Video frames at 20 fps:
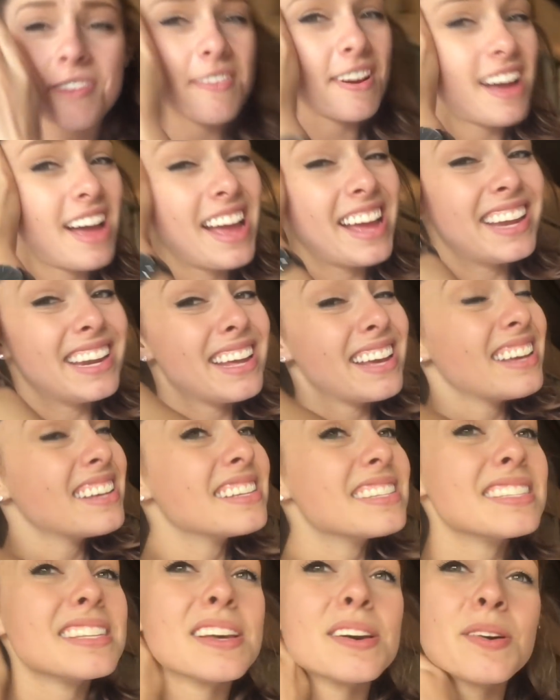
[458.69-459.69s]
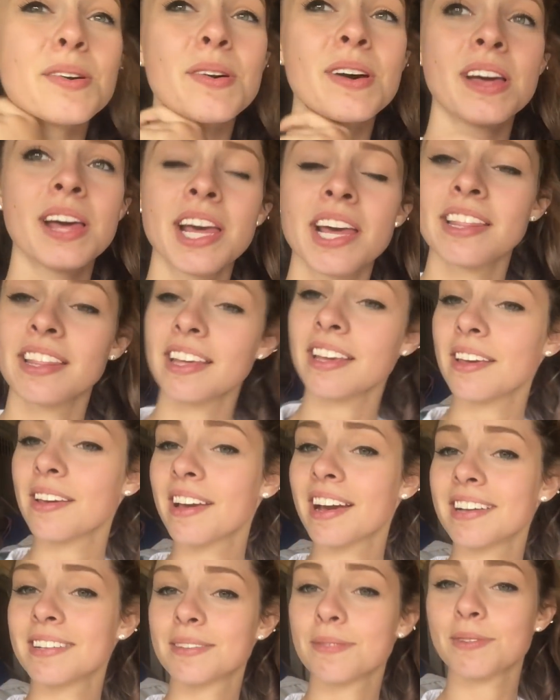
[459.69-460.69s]
our ride. So thank you
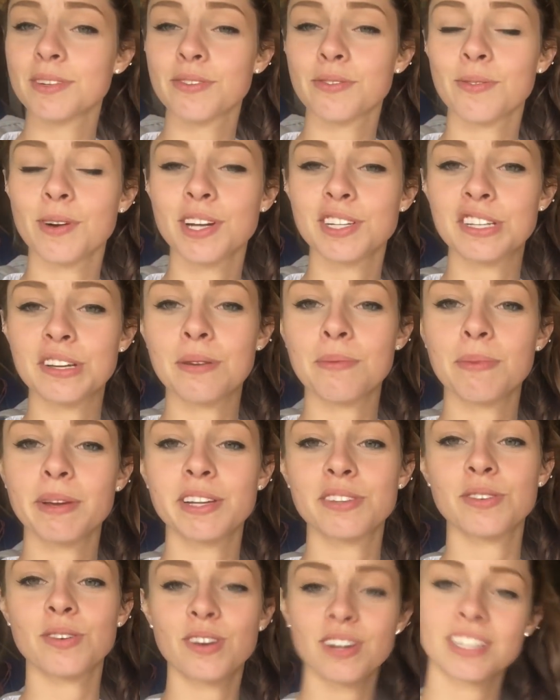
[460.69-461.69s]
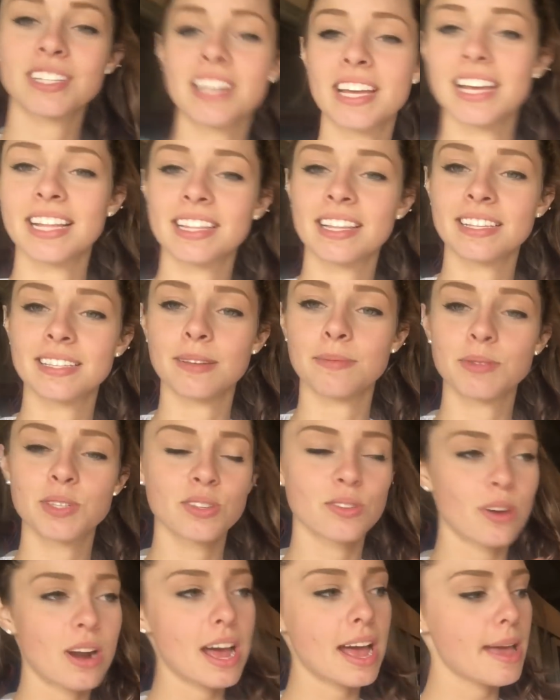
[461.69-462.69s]
guys so much for watching. Be sure to hit the
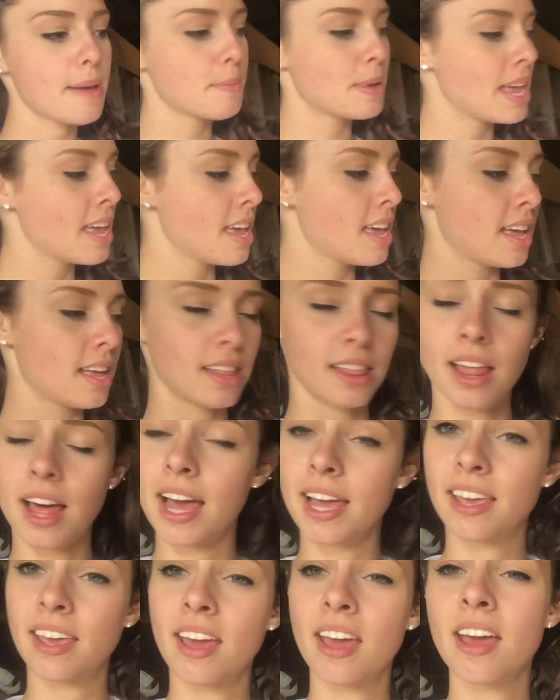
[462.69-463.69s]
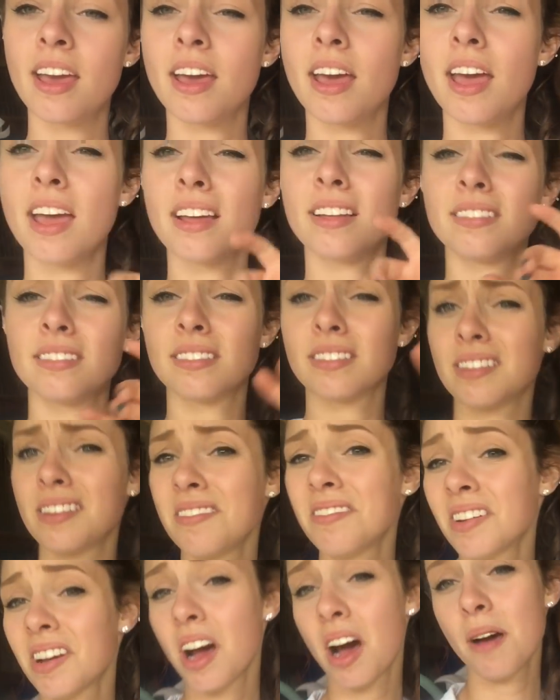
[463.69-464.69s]
subscribe, like, and
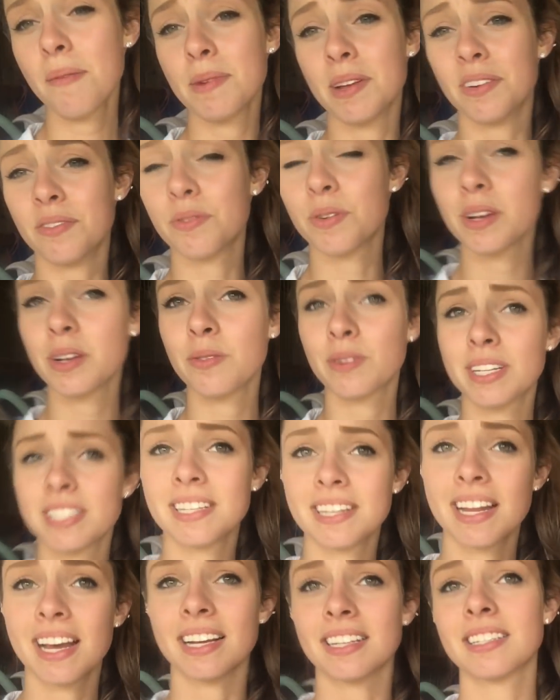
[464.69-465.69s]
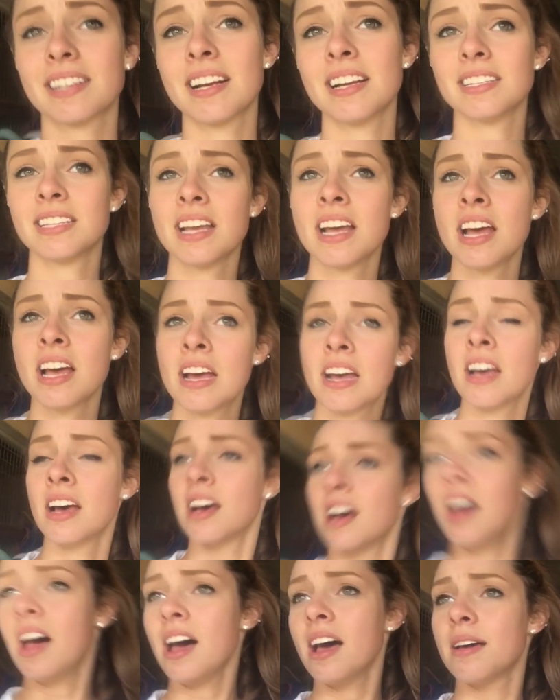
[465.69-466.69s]
leave a comment of what you want to see next because
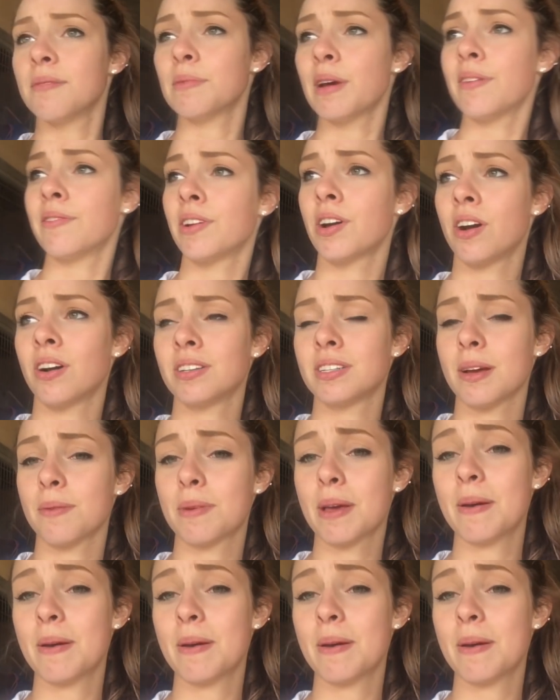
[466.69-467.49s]
I'm having a hard time